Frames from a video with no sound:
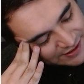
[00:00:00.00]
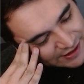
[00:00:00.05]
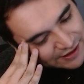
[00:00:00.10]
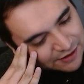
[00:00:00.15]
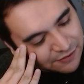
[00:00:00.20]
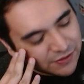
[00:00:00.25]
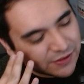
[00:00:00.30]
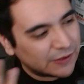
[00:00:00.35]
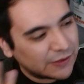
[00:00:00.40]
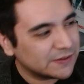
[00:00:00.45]

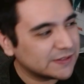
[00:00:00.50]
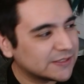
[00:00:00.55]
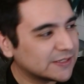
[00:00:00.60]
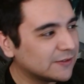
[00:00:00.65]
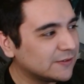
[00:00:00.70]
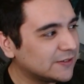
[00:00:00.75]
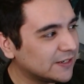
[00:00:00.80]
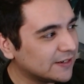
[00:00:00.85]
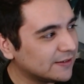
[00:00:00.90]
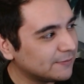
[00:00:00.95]
Even though it's
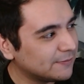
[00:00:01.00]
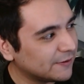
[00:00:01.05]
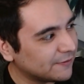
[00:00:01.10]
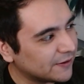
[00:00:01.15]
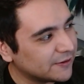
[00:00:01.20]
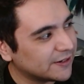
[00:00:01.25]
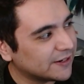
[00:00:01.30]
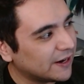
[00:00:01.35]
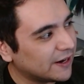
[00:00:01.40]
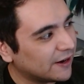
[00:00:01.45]
Gogeta, my
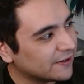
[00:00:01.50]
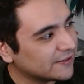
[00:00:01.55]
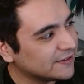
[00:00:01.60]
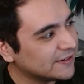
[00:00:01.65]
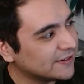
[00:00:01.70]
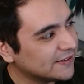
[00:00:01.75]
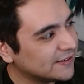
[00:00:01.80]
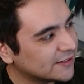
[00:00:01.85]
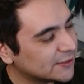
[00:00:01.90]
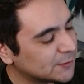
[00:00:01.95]
favorite
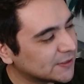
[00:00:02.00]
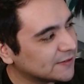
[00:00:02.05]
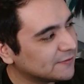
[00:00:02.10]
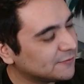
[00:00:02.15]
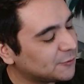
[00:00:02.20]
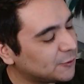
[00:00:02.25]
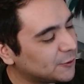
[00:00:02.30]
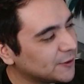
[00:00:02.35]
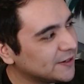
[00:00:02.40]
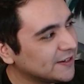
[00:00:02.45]
character, Super Saiyan
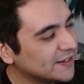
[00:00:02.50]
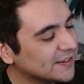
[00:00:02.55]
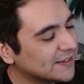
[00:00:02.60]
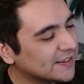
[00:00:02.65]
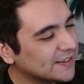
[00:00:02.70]
4.